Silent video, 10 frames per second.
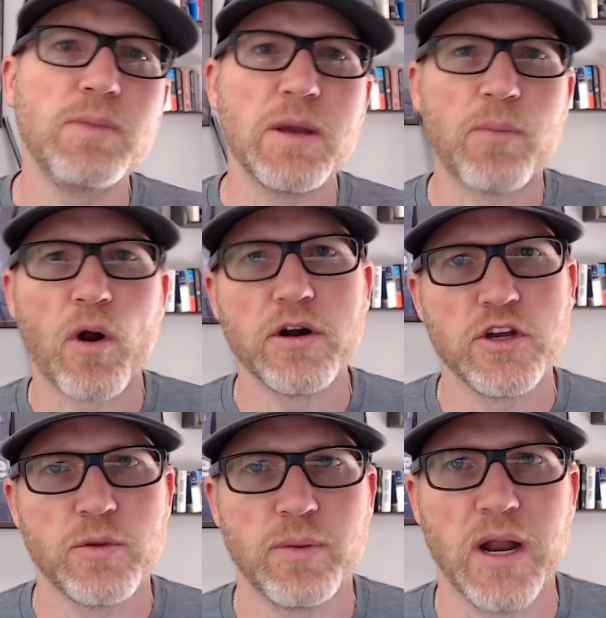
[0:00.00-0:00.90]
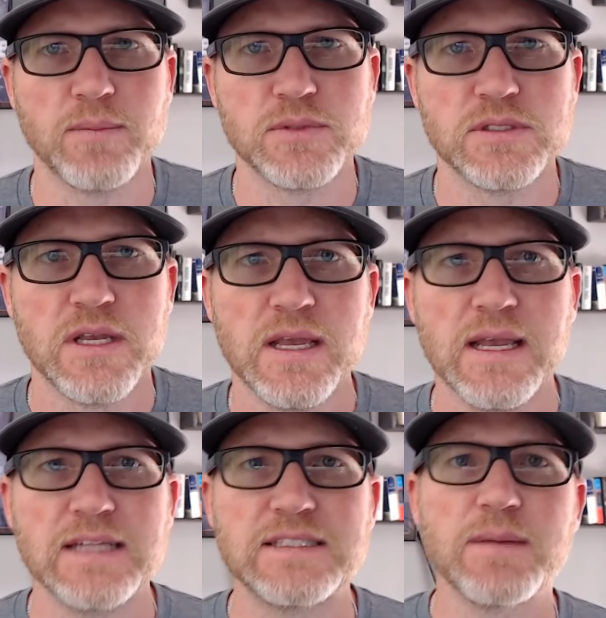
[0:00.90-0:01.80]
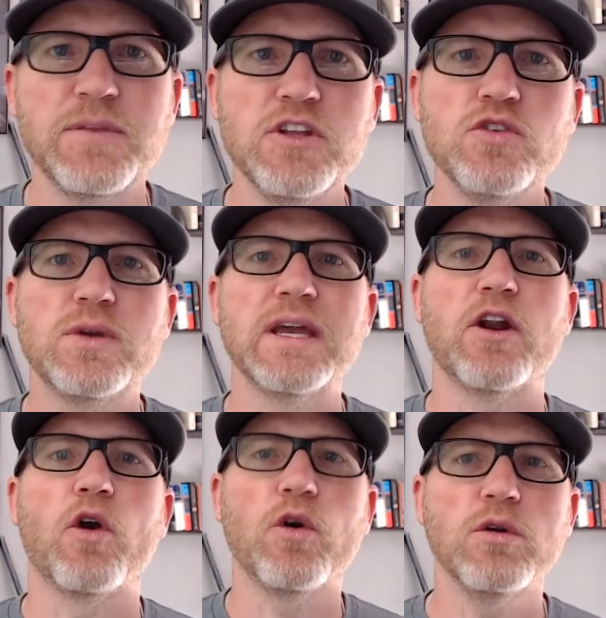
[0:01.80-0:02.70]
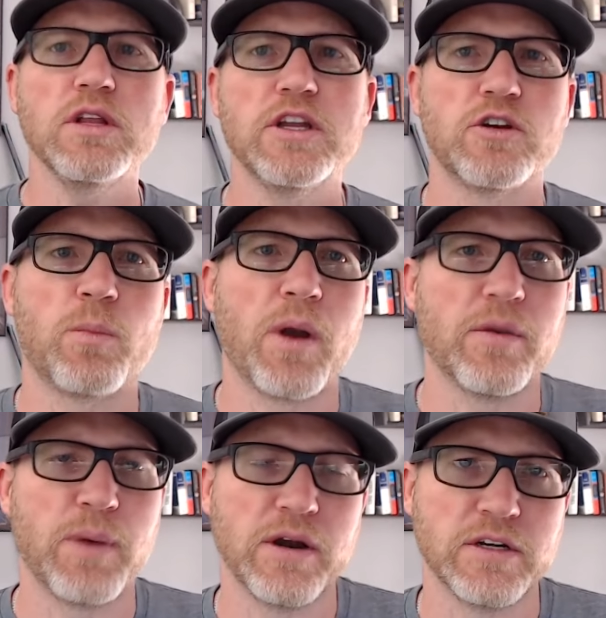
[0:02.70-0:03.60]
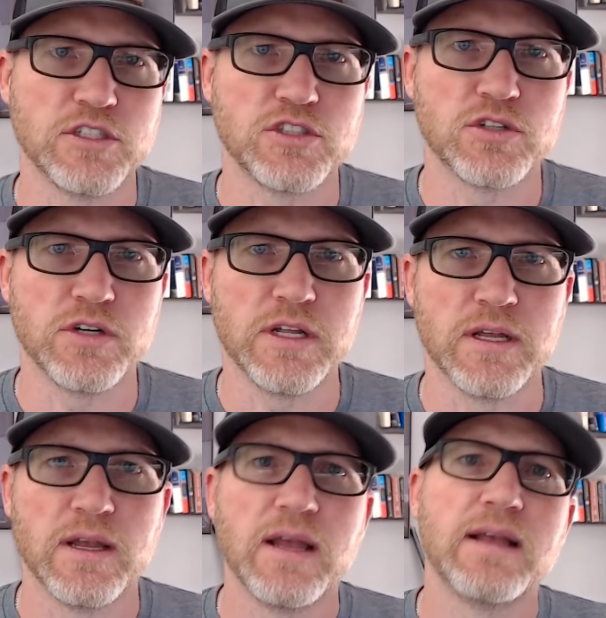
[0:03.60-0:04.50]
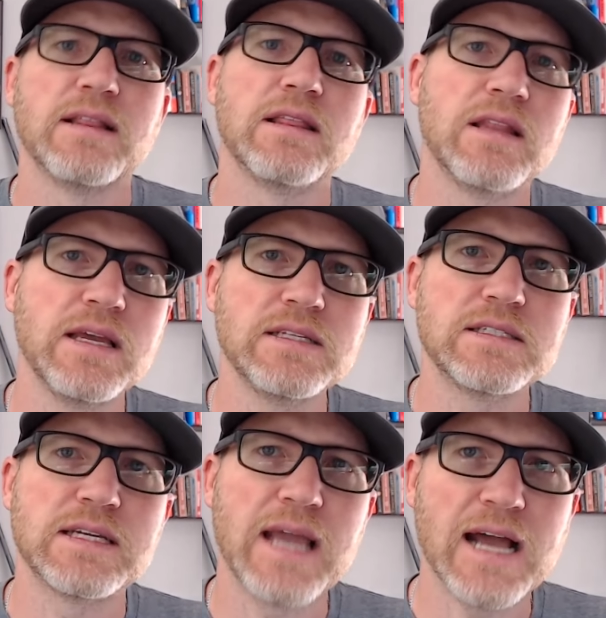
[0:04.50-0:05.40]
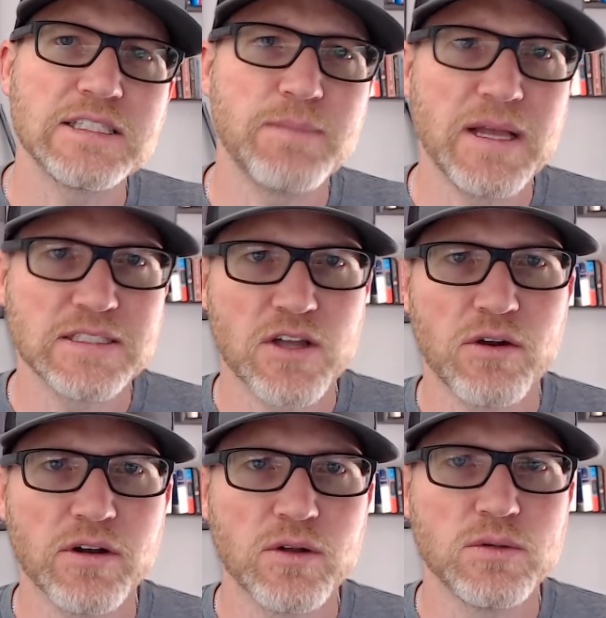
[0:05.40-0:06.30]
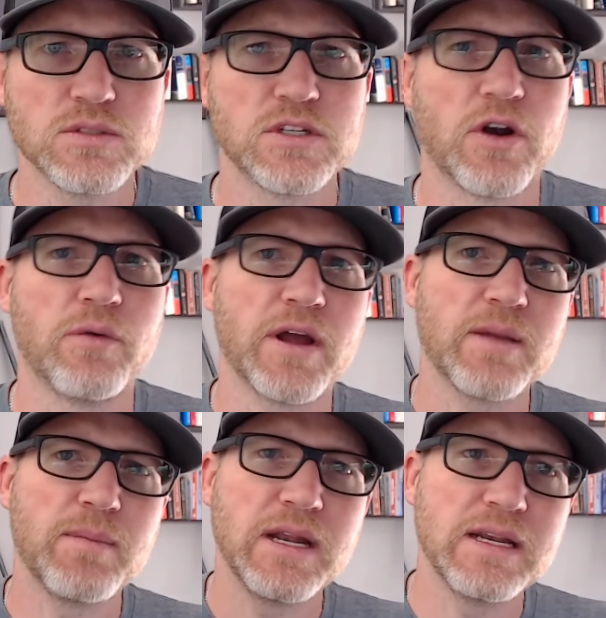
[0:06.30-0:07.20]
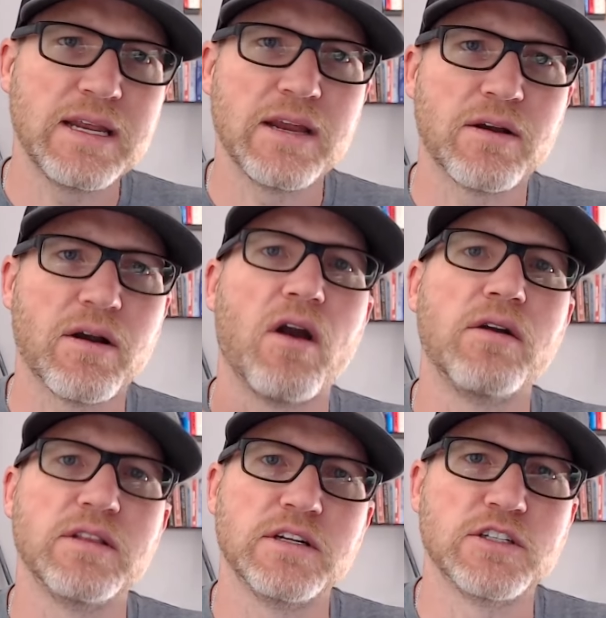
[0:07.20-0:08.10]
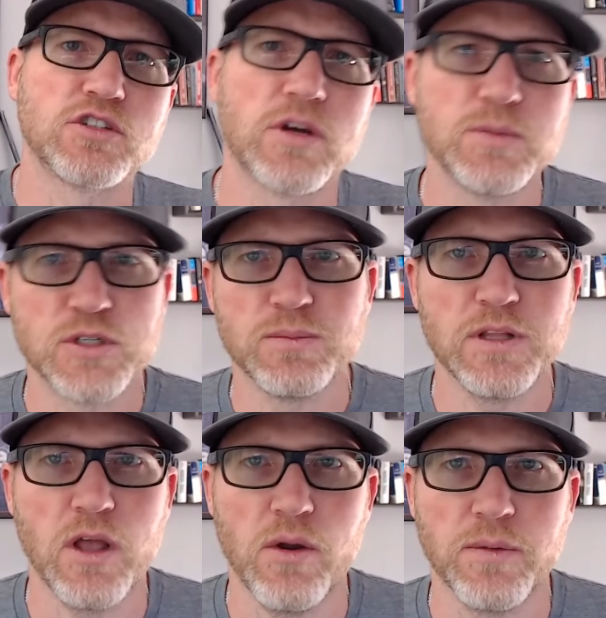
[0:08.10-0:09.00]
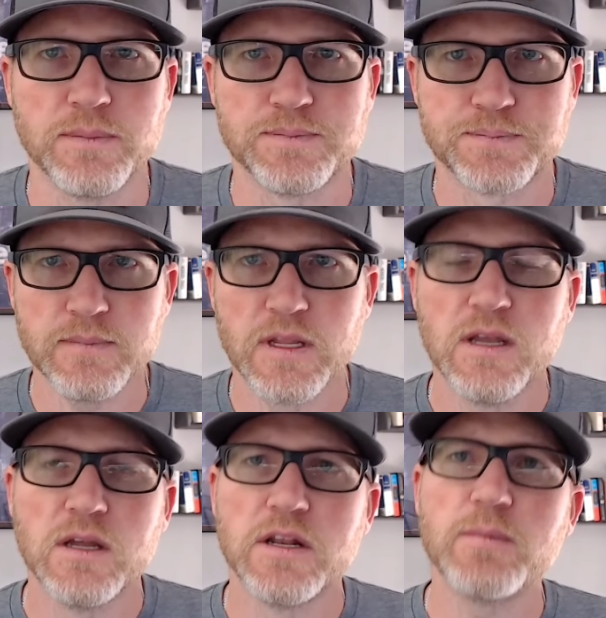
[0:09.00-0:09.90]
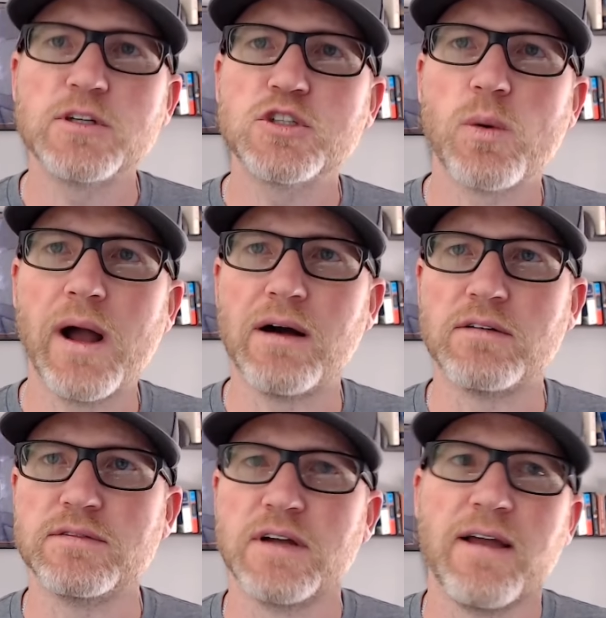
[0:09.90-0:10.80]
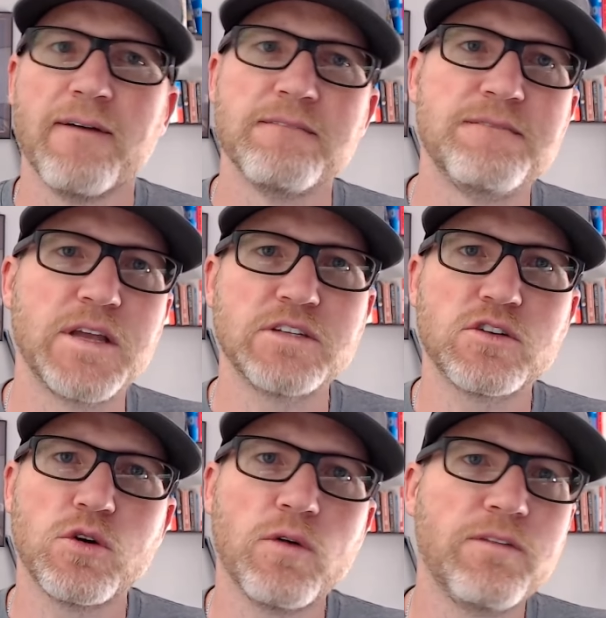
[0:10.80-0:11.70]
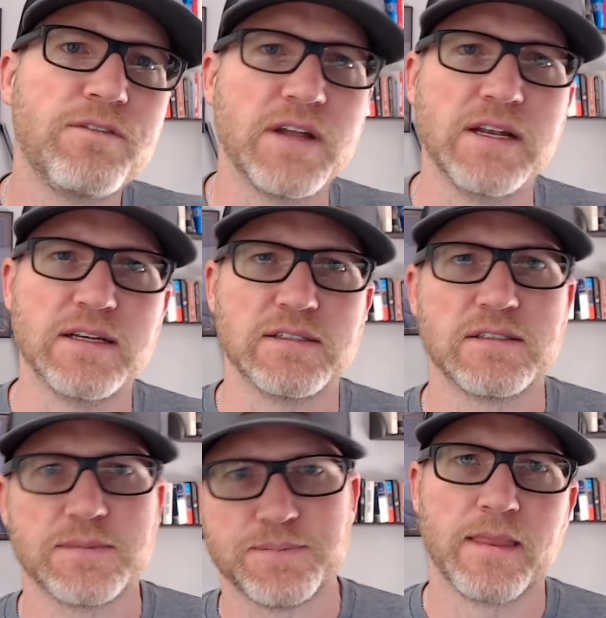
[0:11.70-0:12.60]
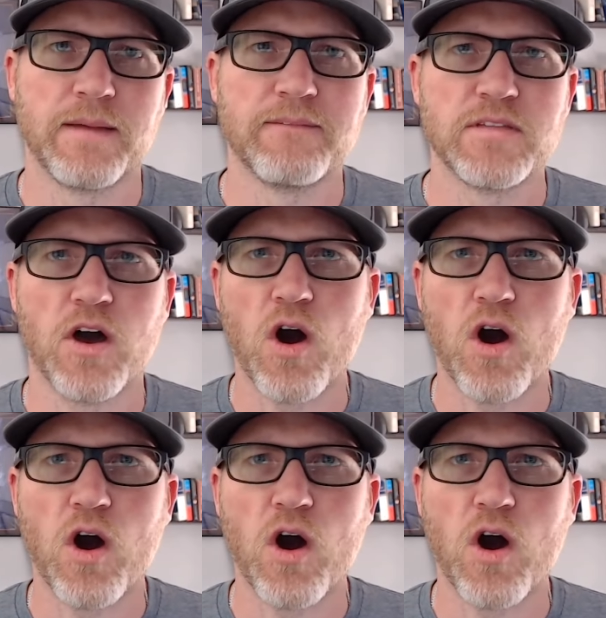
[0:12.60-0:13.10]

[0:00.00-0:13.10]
be a part of your preps. It's something you get early in your preparedness journey. Links to gas mask articles and our recommended gear are in the description below. Number 12, physical fitness. The